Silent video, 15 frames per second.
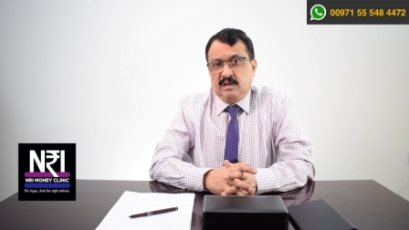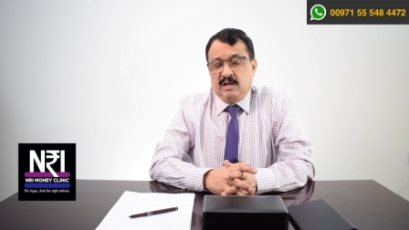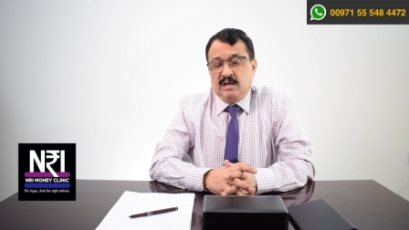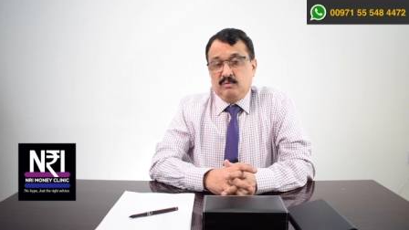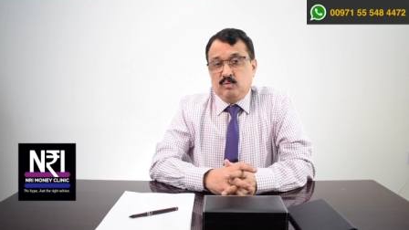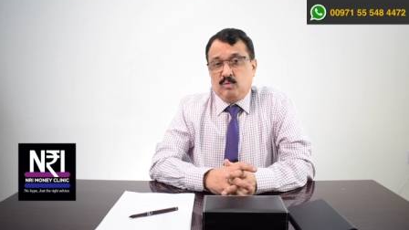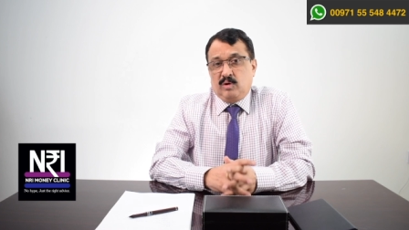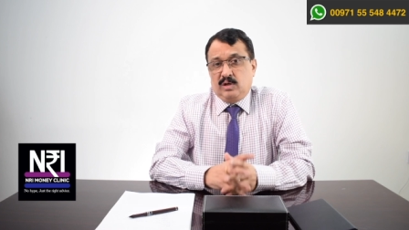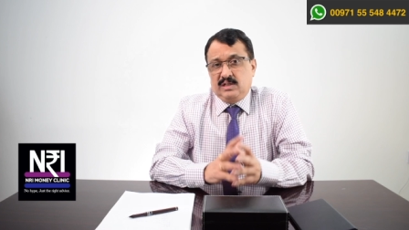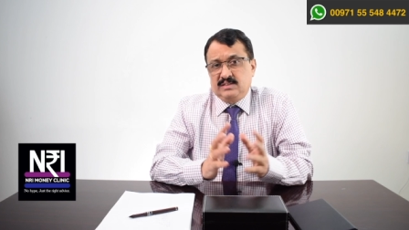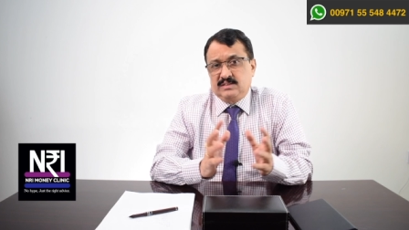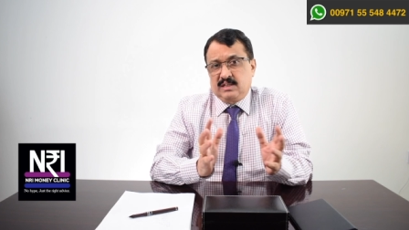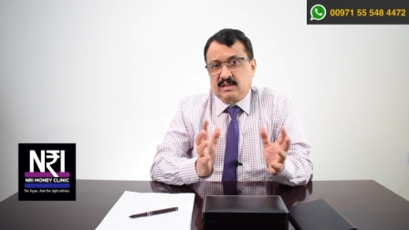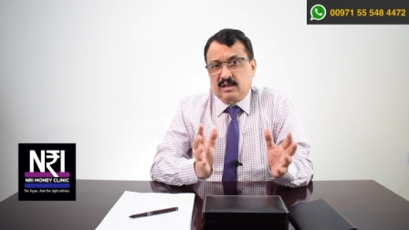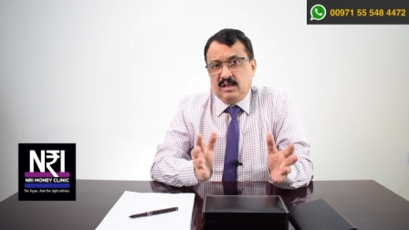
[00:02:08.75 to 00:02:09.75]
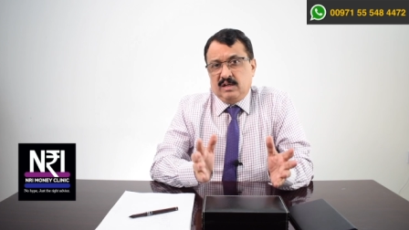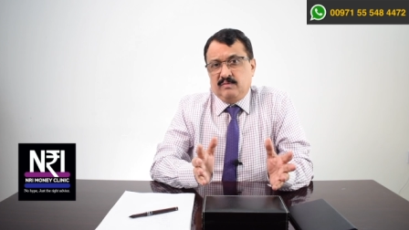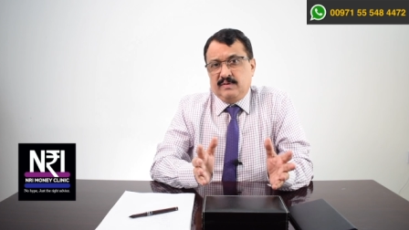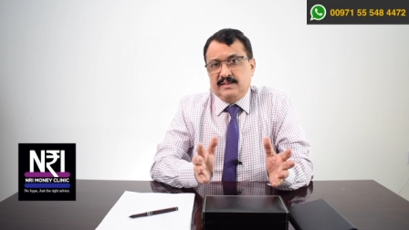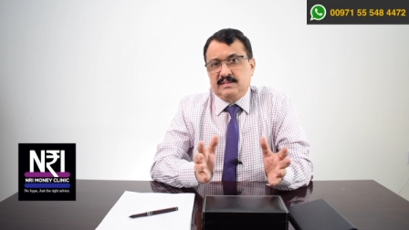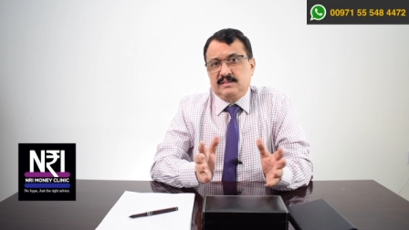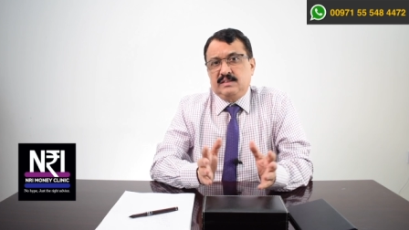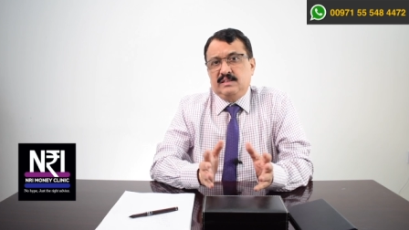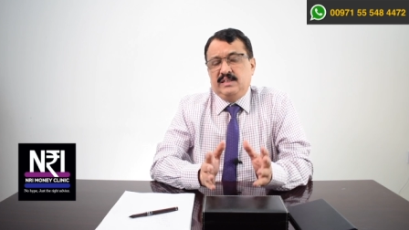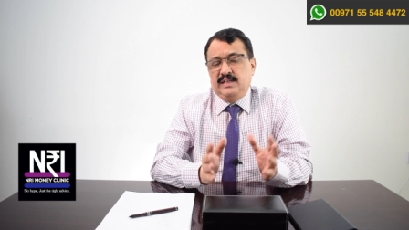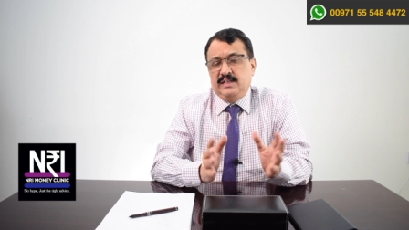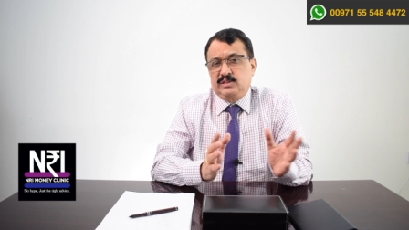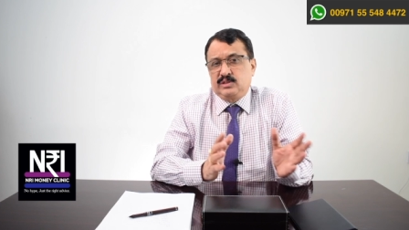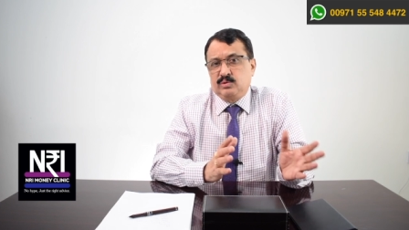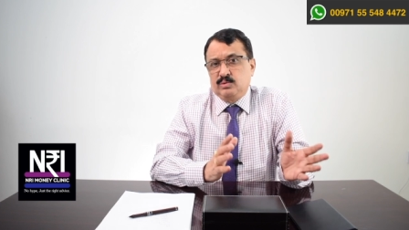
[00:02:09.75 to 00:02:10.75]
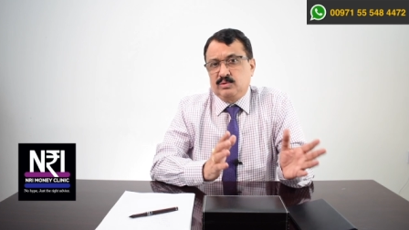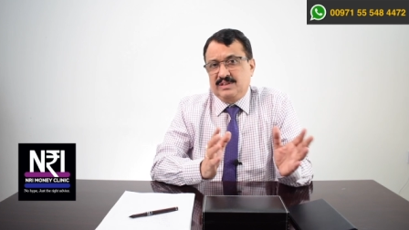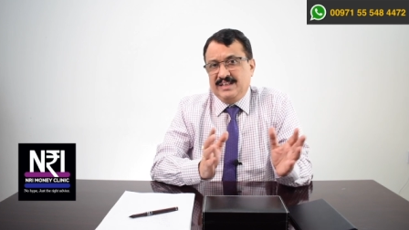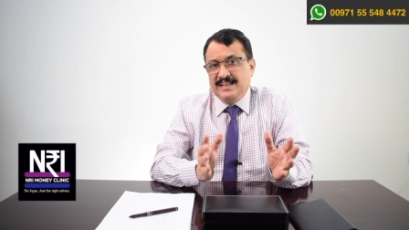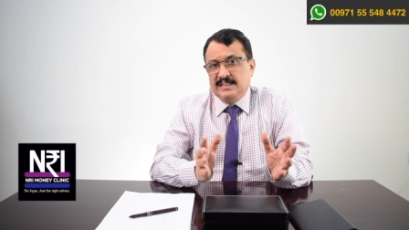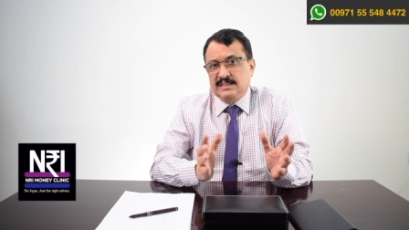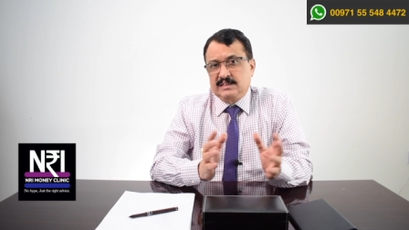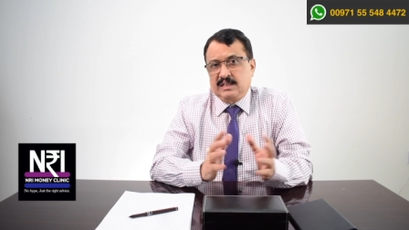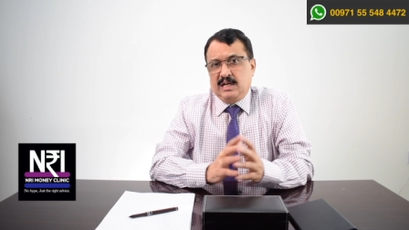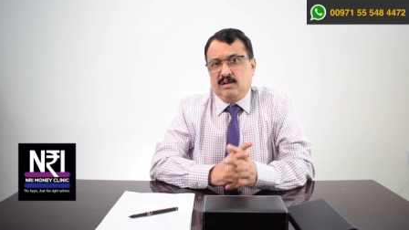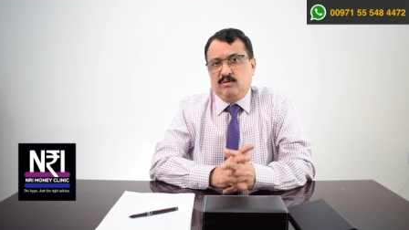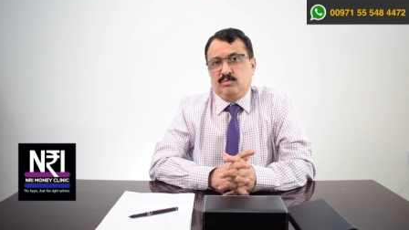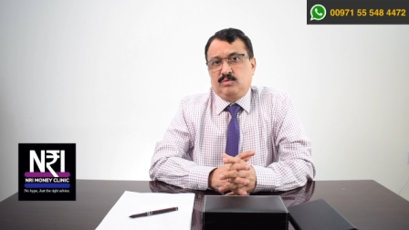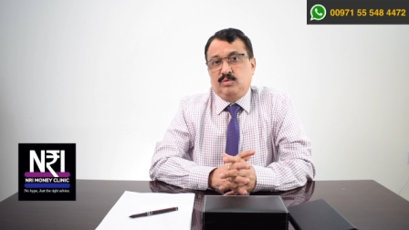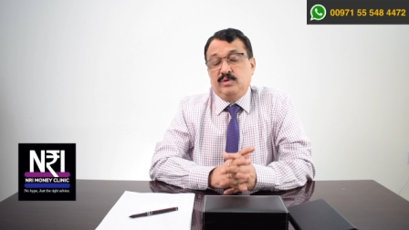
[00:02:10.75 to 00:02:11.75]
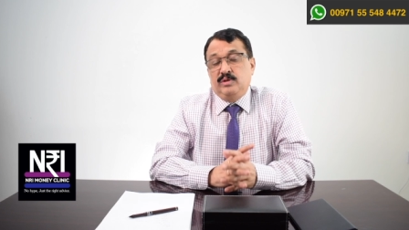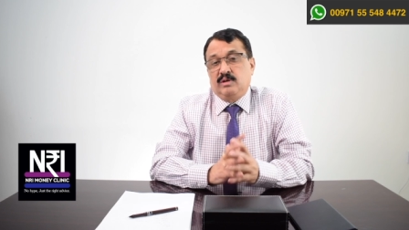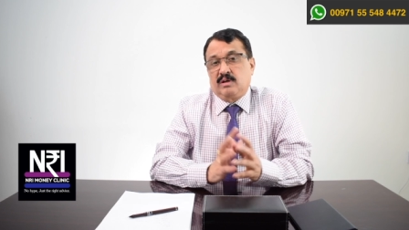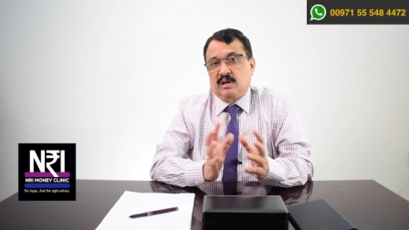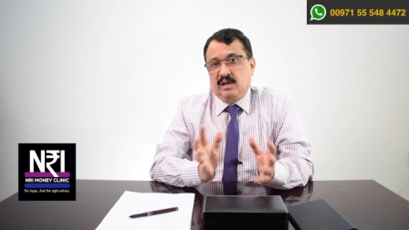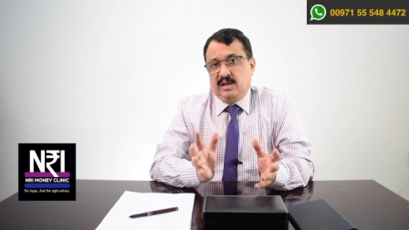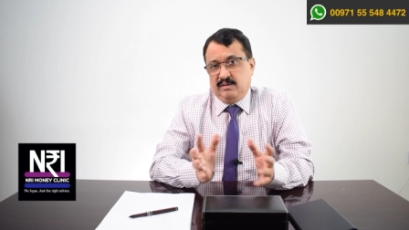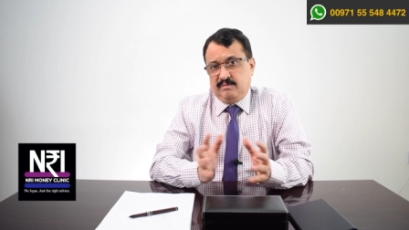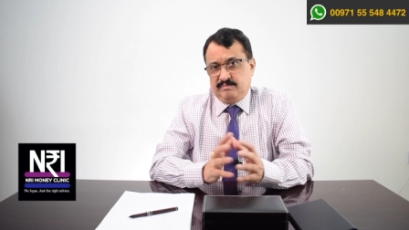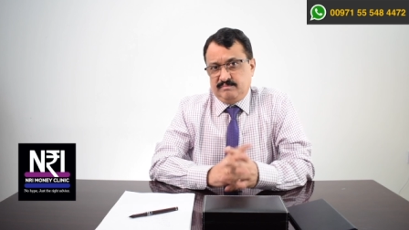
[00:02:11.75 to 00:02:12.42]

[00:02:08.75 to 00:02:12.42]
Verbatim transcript: What is the relevance these two things have to your life?